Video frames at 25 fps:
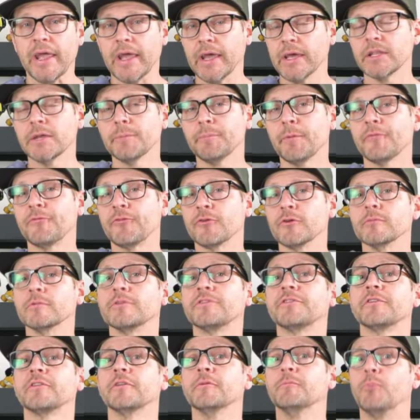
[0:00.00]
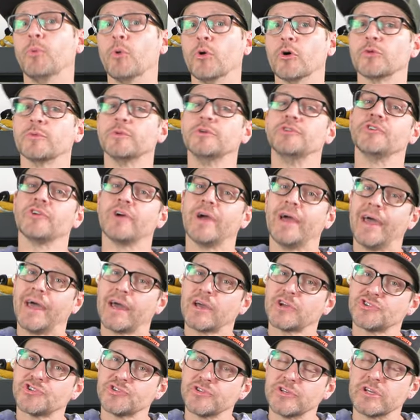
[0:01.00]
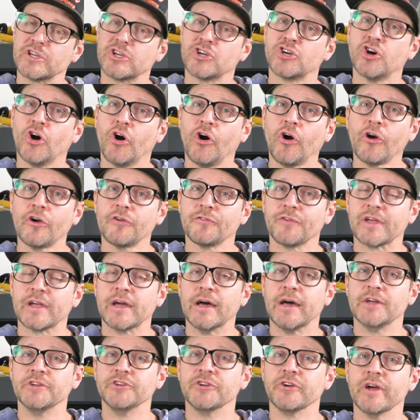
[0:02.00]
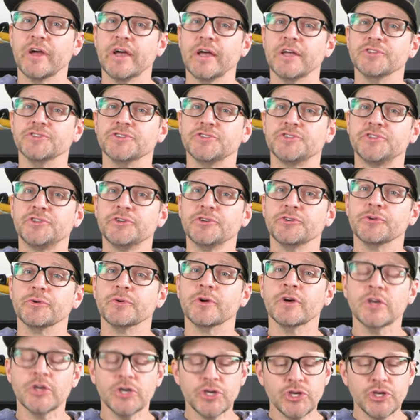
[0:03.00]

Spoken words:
and the performance of the board when you're actually carving on your edge too.